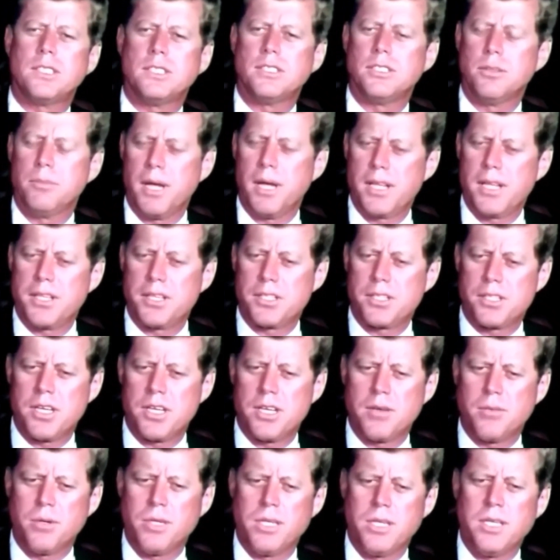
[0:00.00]
Your
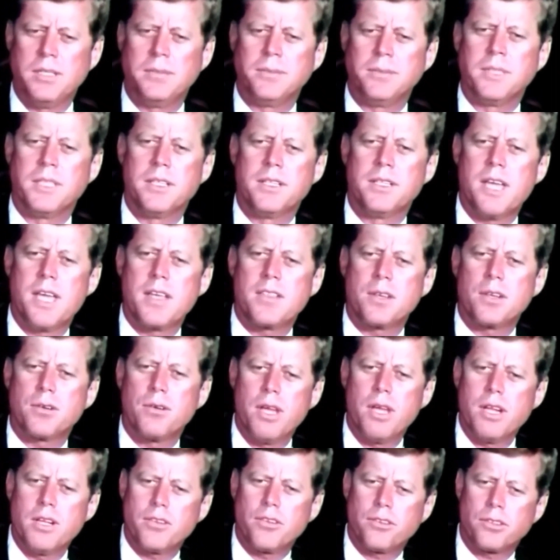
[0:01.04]
Majesty, we take the
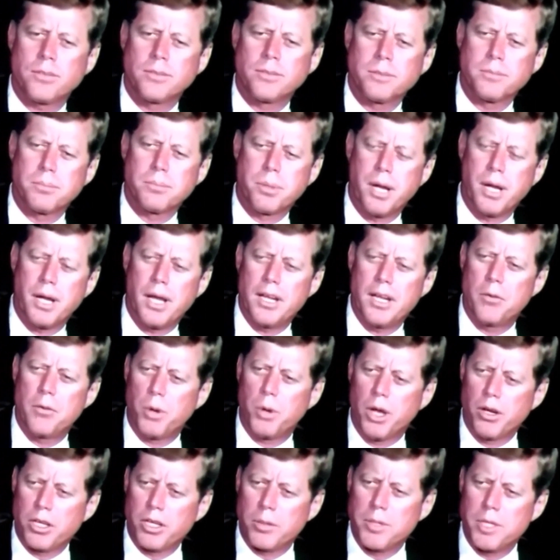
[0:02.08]
greatest pride in
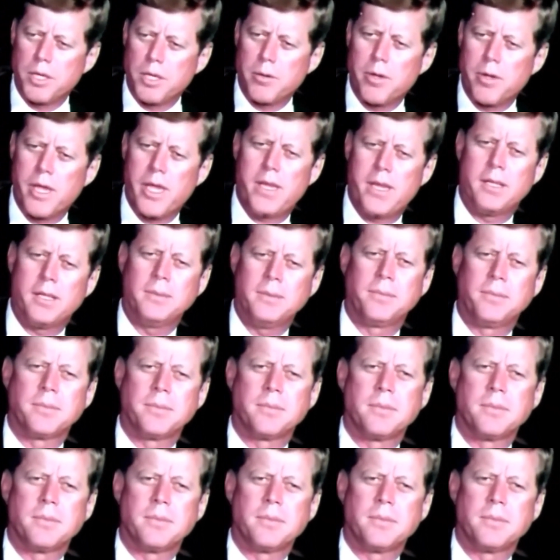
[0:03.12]
welcoming you here.